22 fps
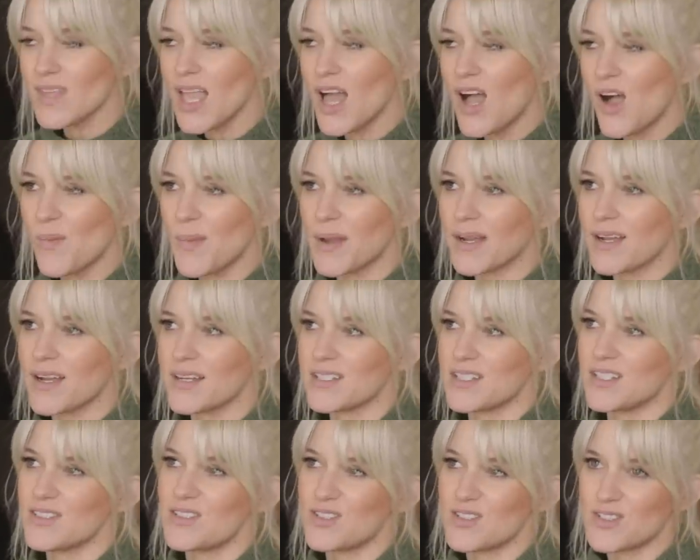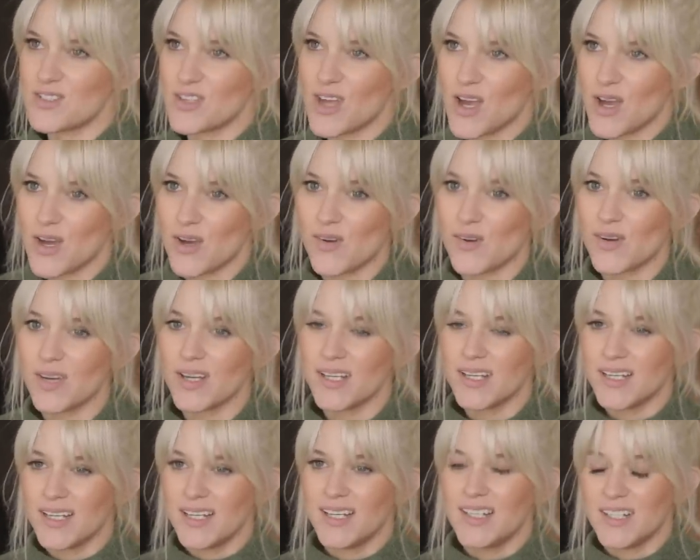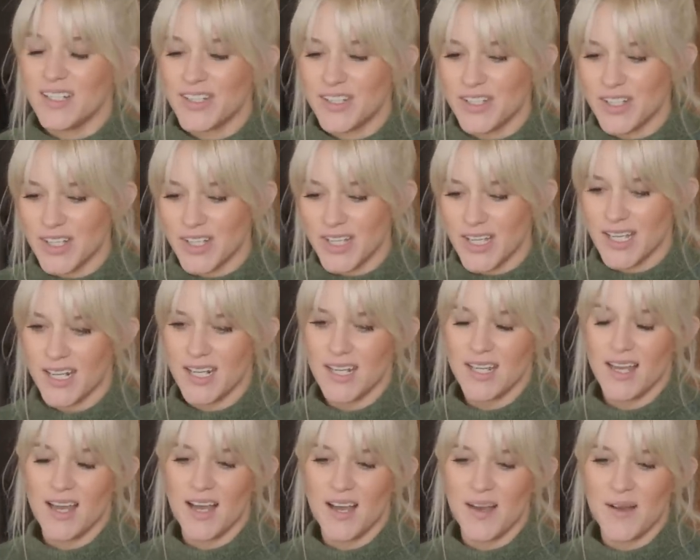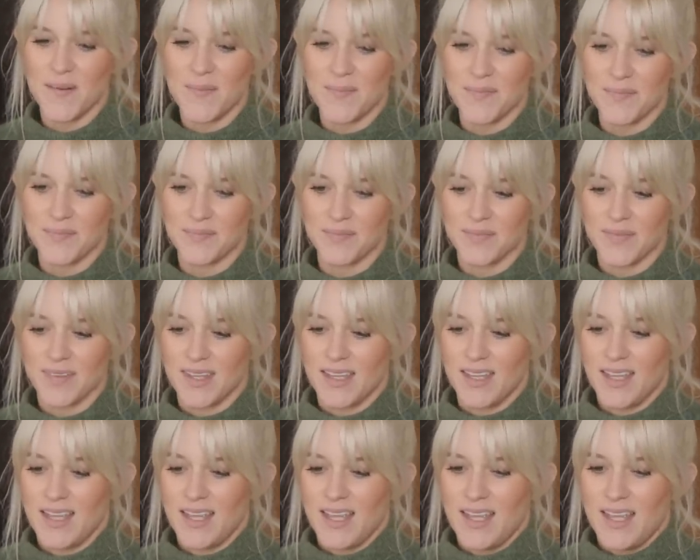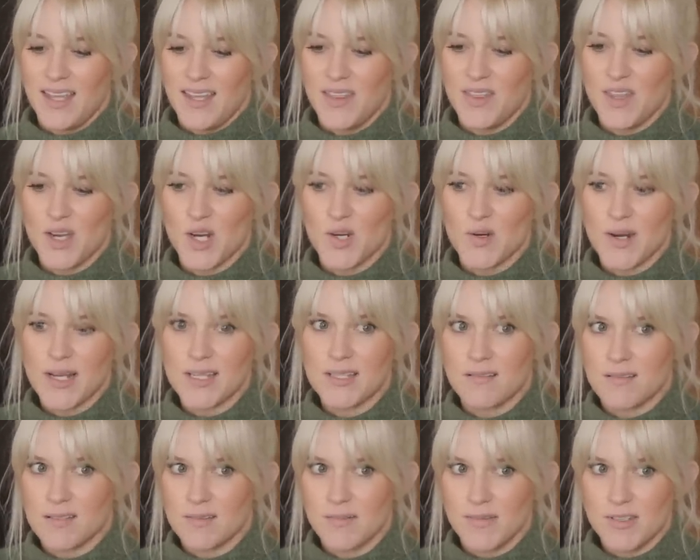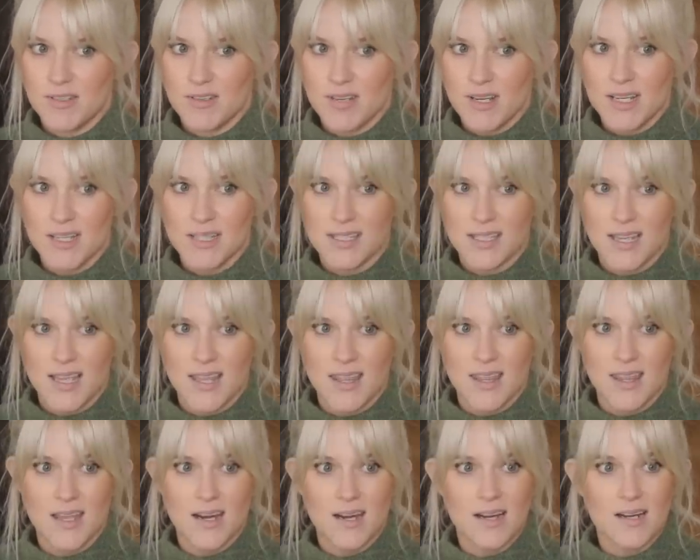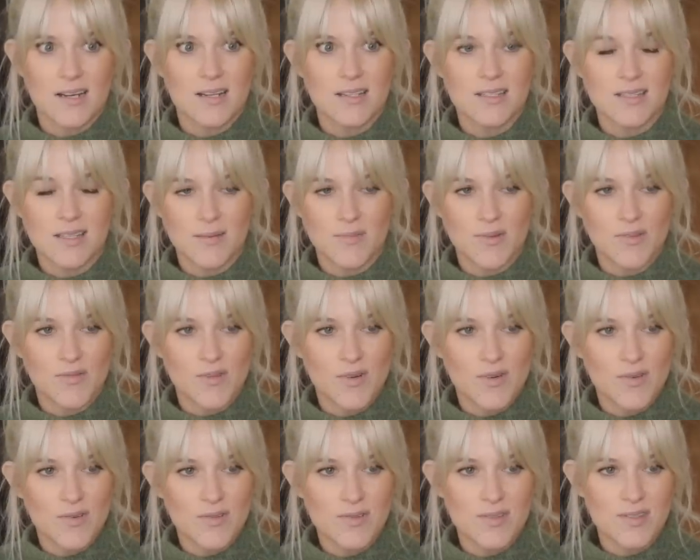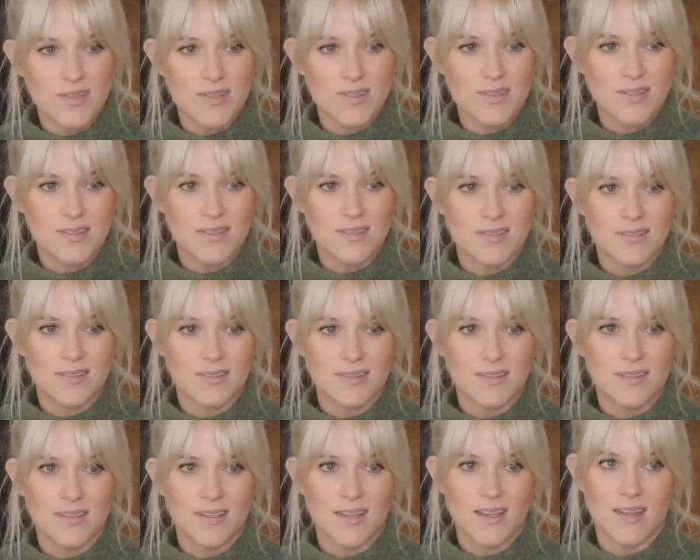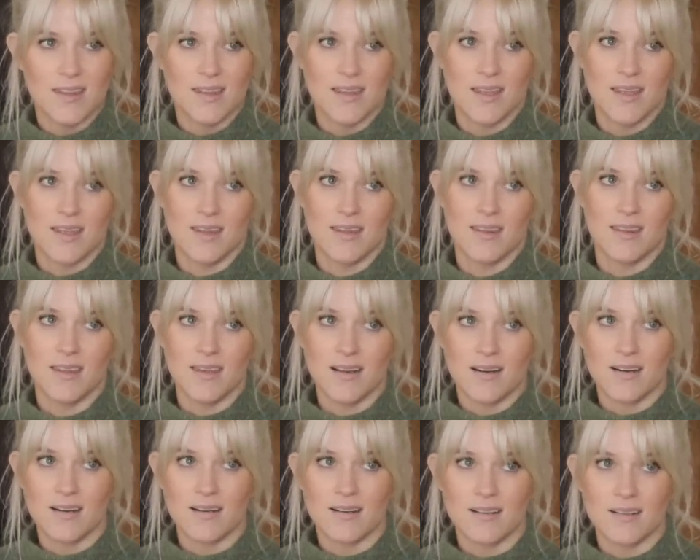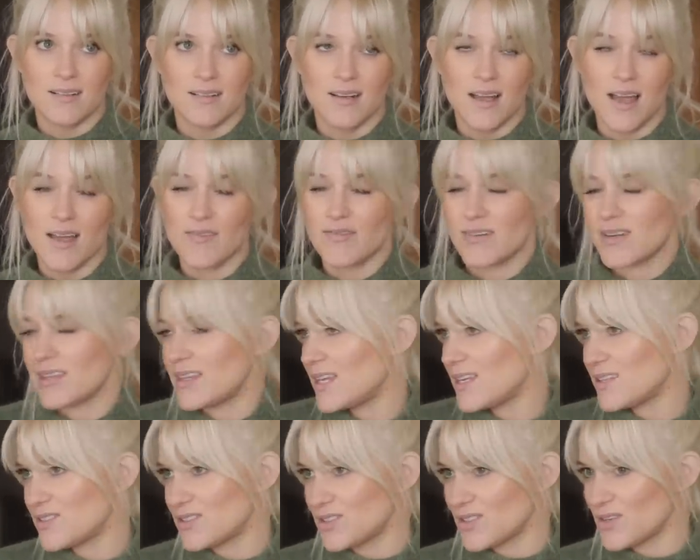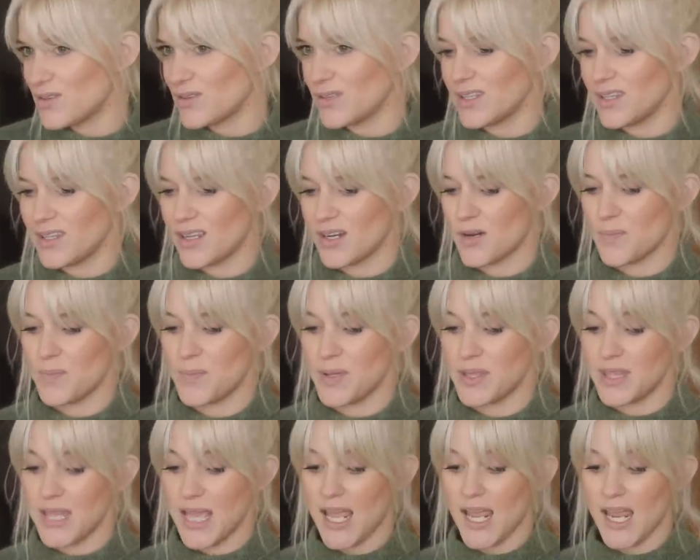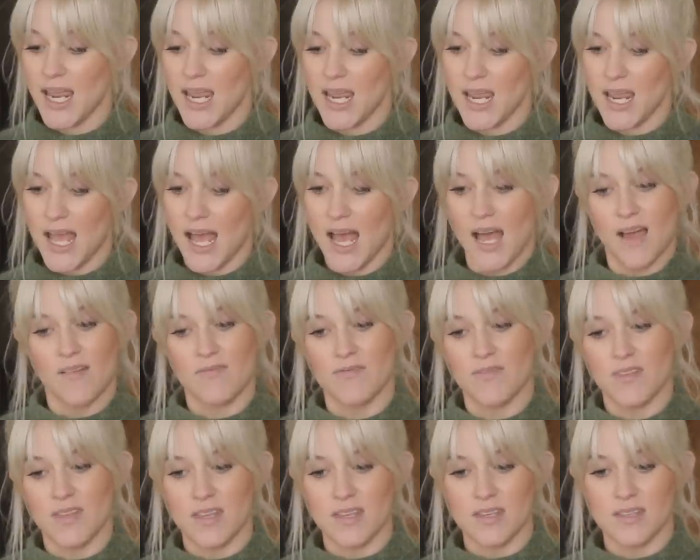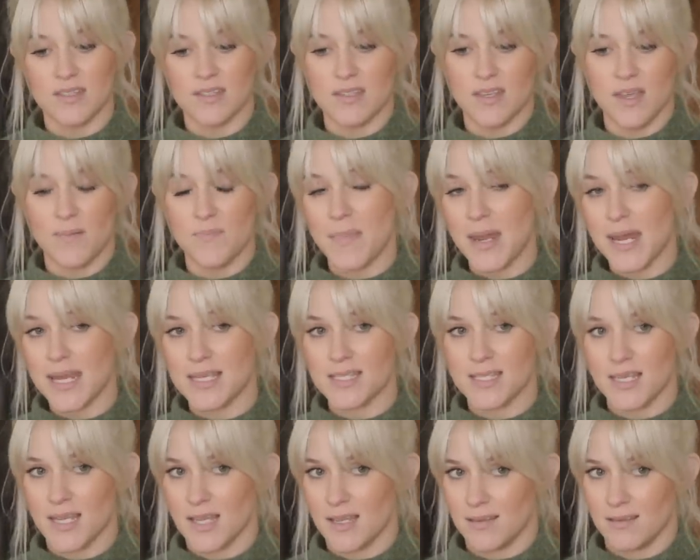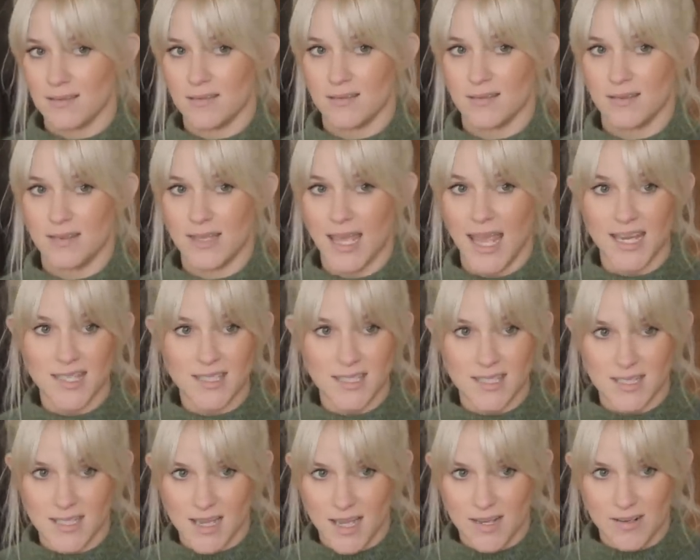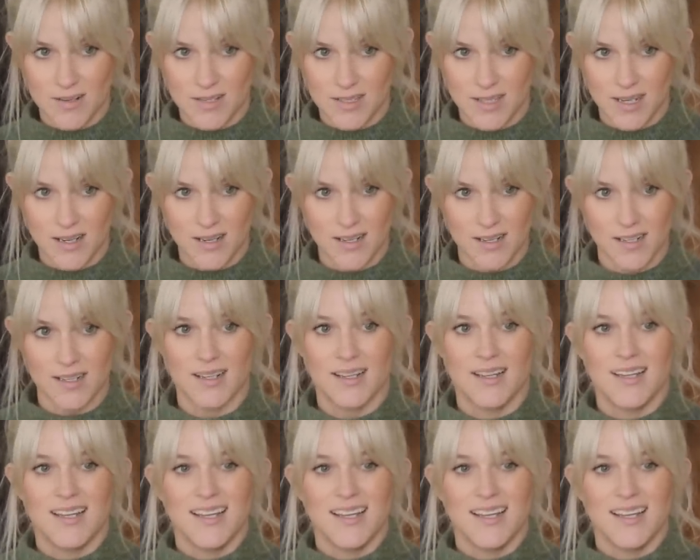been nowhere. oh like, my gosh, it's places. so good. Yeah. Um, their Rice Krispie treats and their cinnamon rolls, and then their everything is so good there. But they have these amazing cake designers there.